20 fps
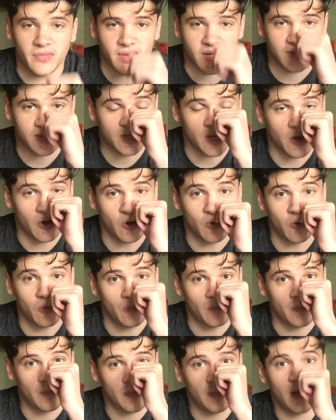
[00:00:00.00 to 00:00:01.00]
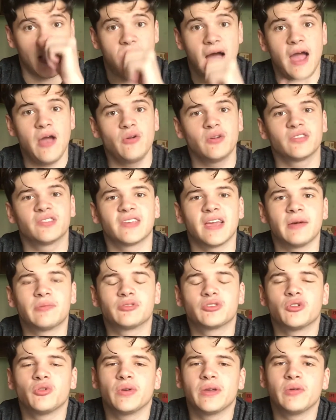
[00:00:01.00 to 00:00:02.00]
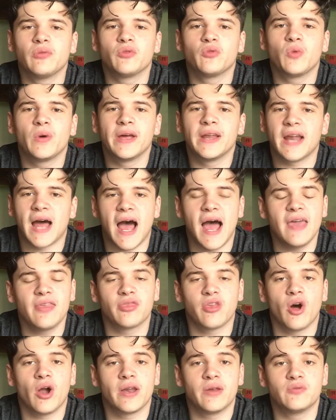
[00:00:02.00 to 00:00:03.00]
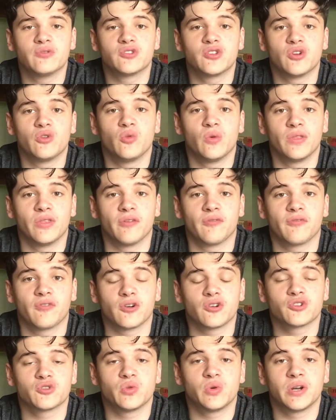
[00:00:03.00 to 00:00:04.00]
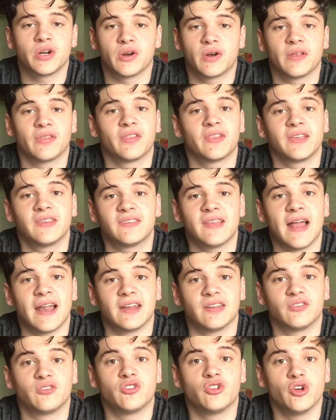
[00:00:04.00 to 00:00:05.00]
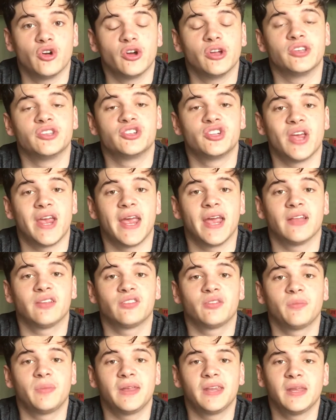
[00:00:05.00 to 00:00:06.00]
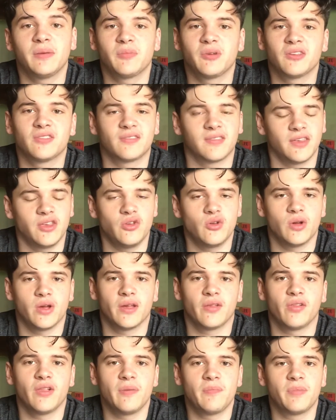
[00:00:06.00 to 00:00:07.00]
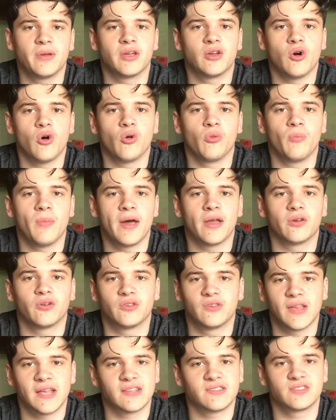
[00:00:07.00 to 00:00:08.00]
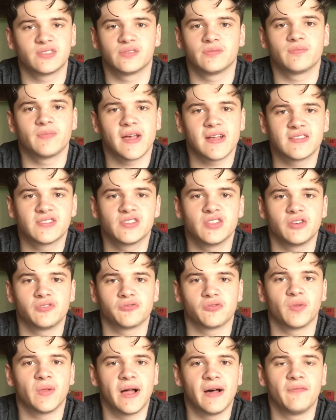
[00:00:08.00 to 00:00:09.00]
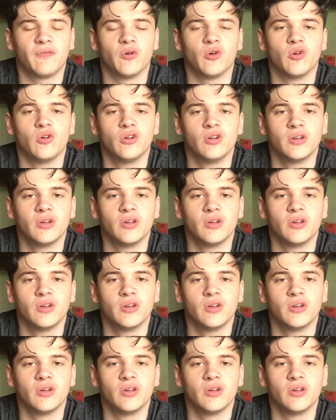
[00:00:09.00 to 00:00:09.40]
So I was skeptical he would win. I thought he was going to win the first one, or at least had a good chance to beat him, because Olympic gold medals, that's another level.